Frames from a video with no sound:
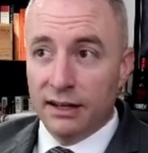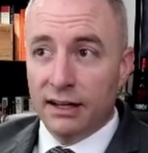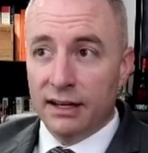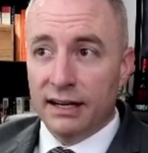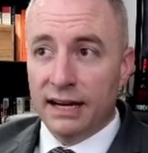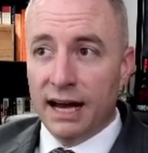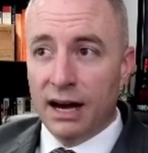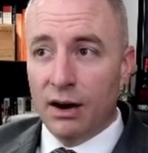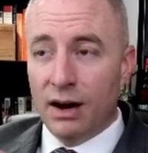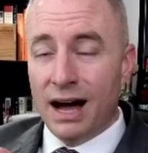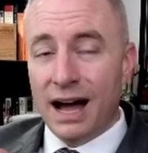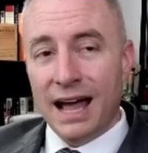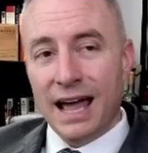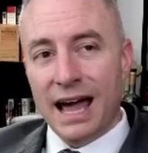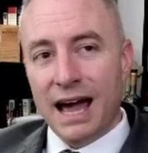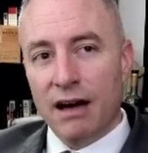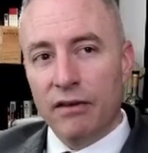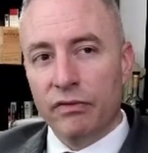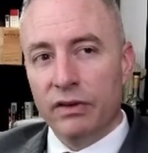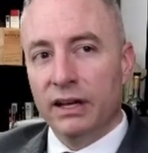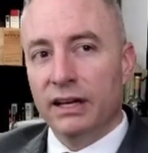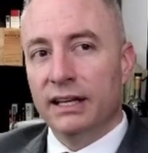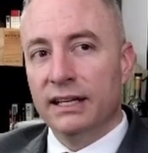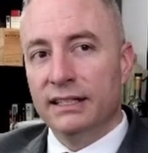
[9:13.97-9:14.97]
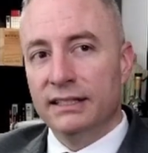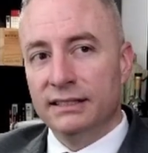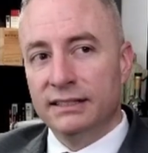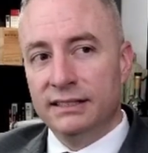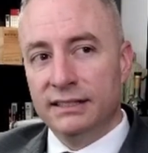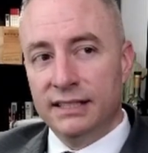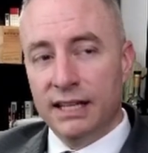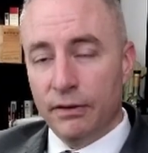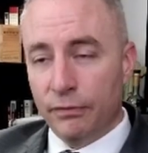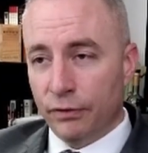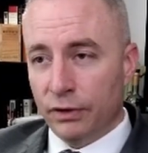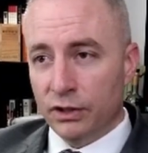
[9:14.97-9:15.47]
Now, I have in a
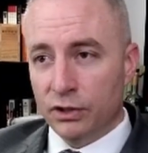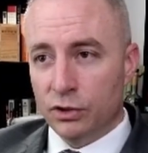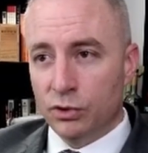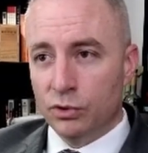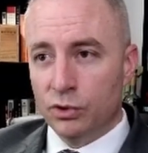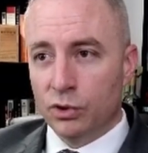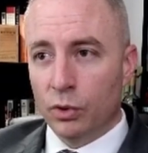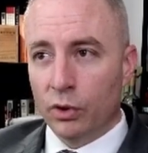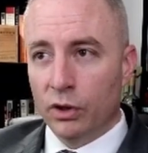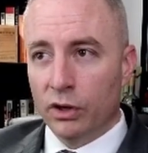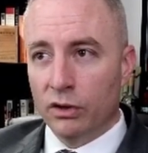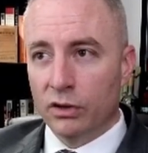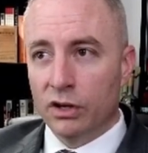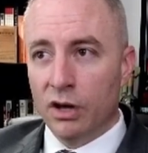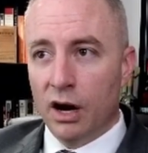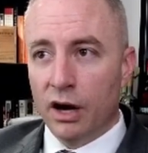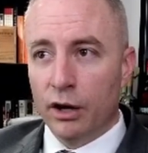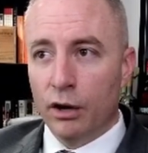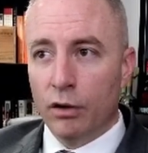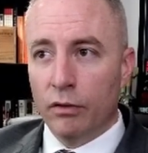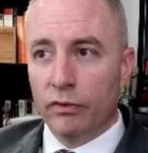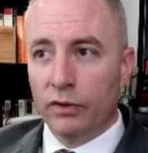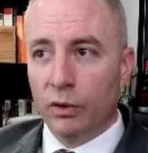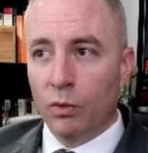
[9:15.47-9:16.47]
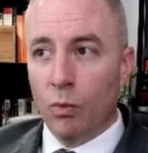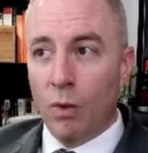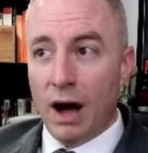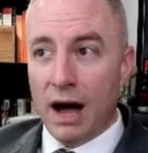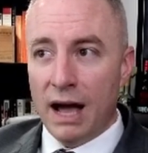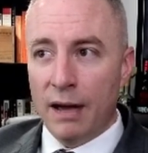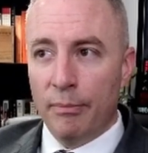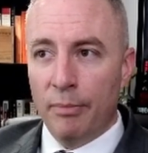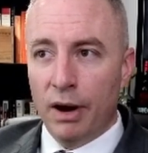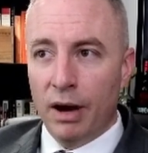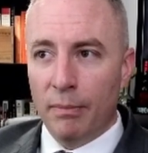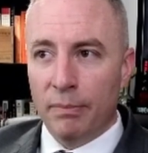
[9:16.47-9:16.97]
different tutorial gone over why
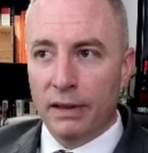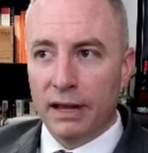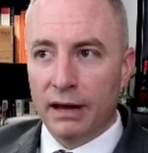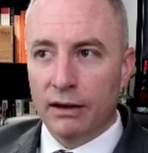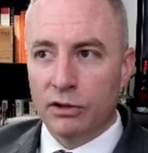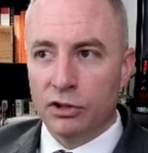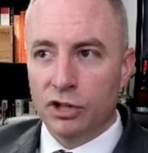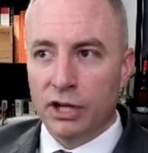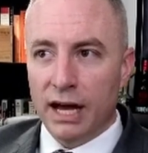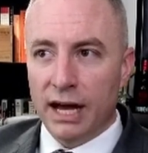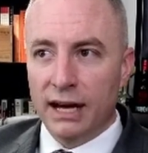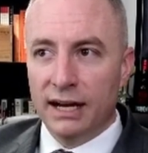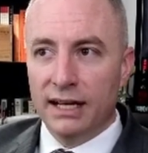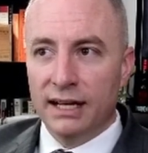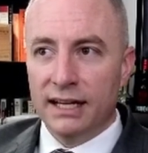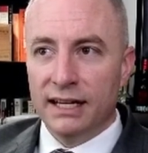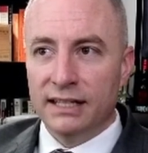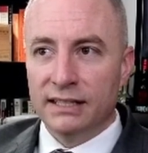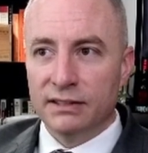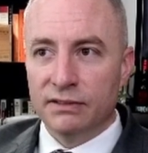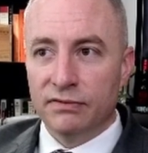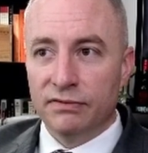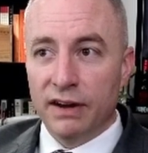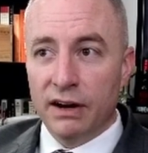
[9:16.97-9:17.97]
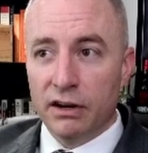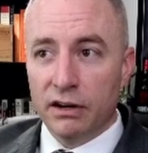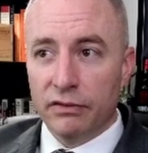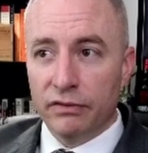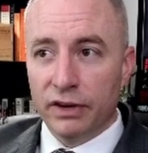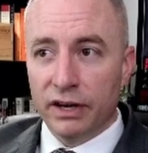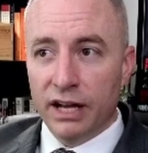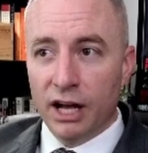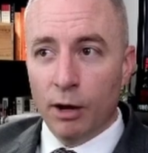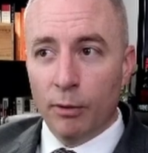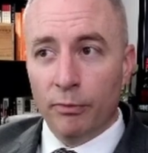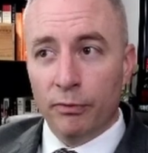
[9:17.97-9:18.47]
popping out chat is very,
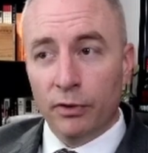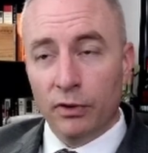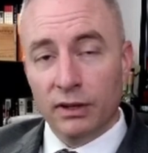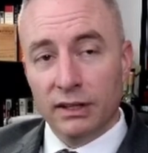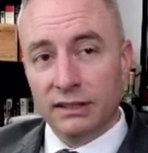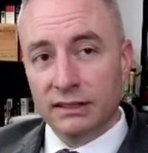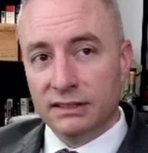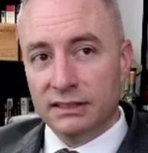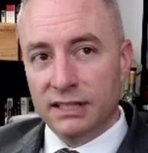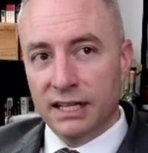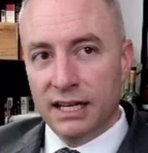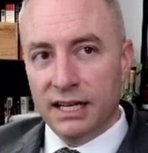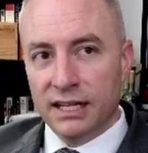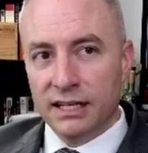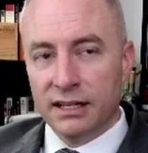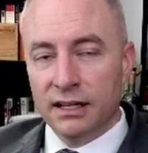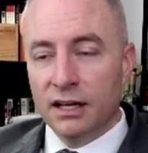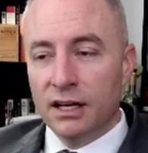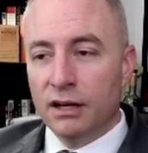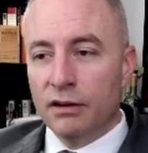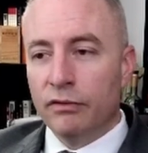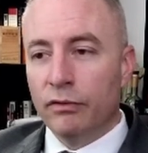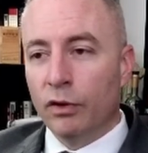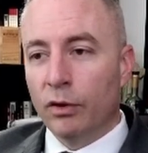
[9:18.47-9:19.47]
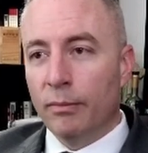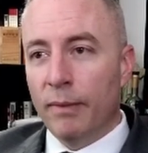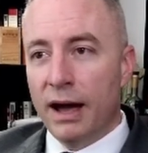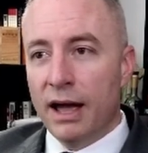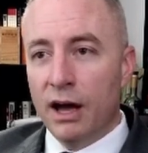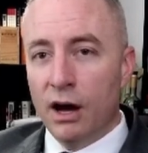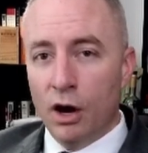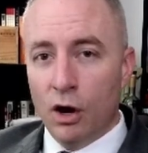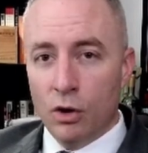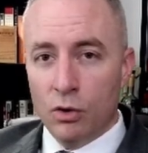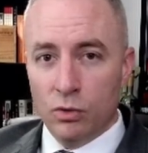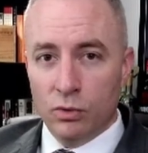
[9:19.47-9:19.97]
very helpful indeed for my
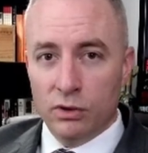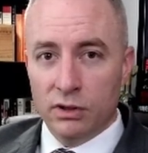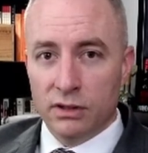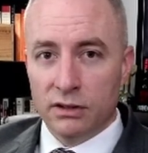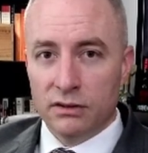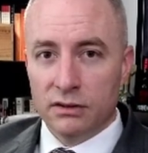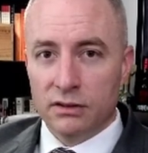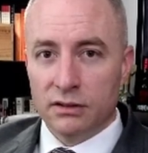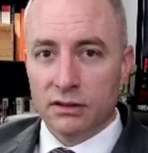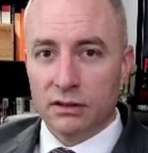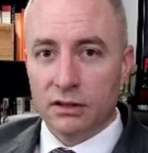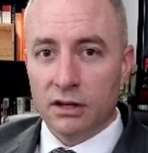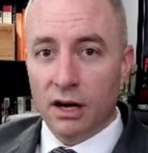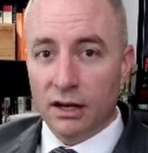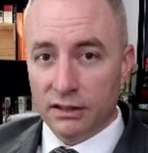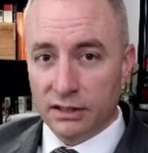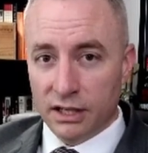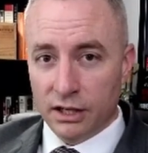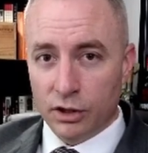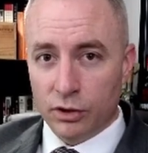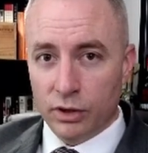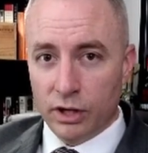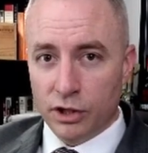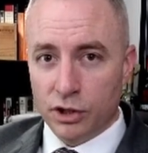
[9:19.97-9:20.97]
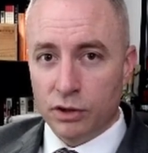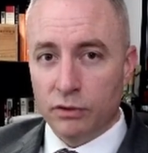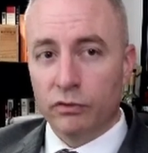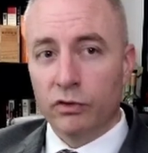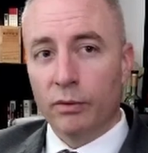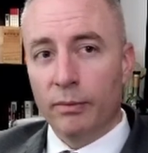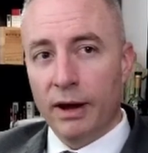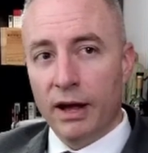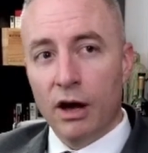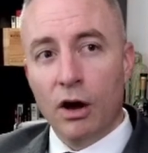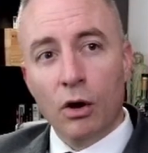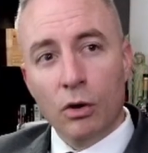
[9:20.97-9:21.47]
own content creation, for
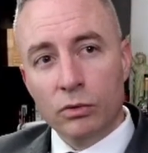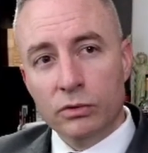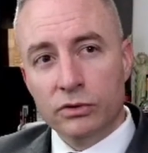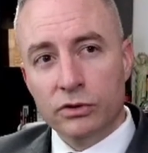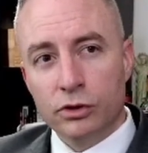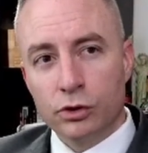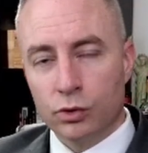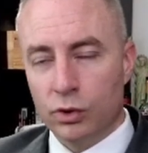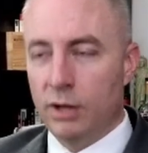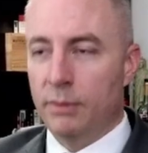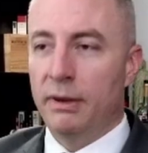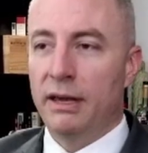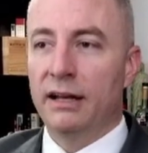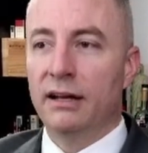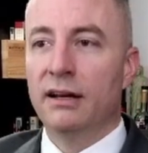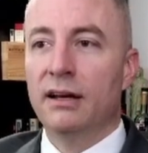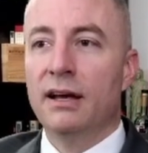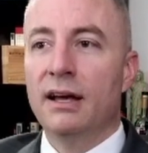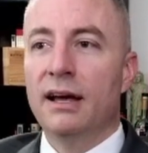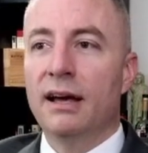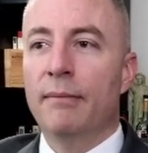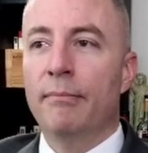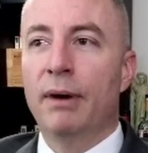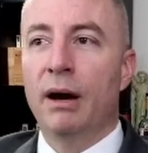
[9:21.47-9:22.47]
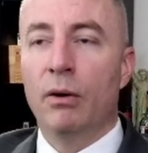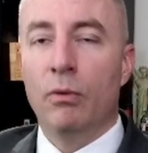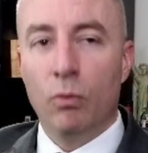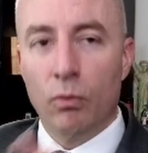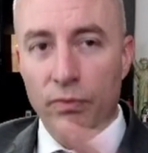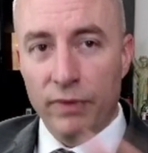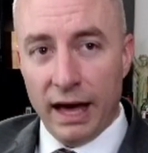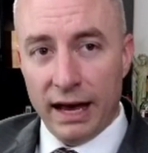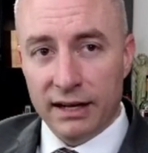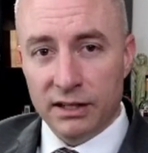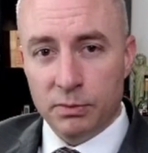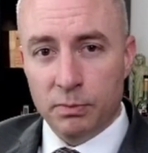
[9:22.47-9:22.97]
my own streaming, but
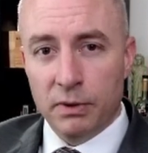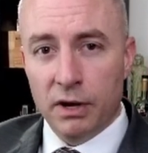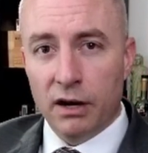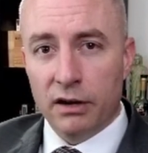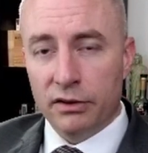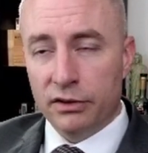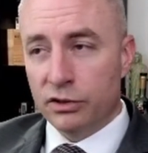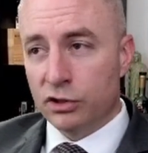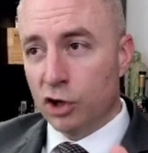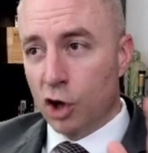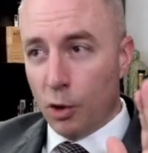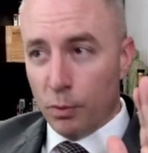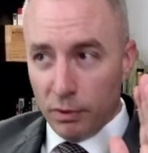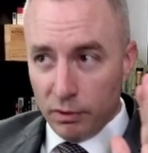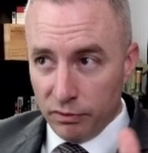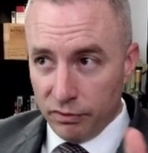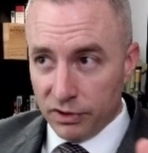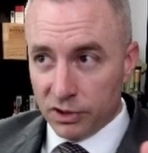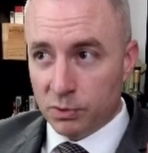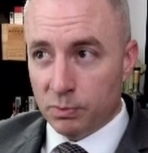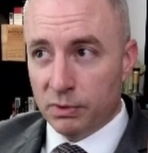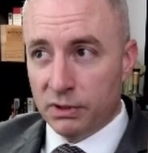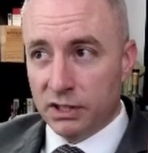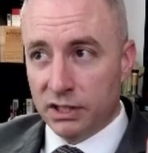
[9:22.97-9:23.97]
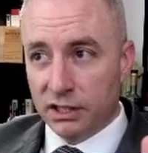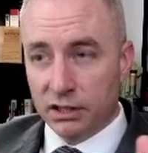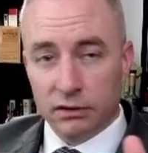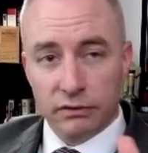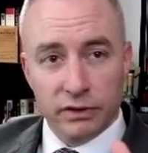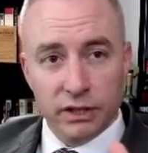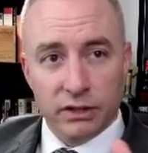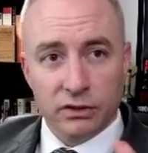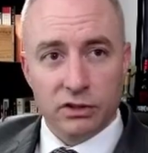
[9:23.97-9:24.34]
that is beyond the scope of this particular video.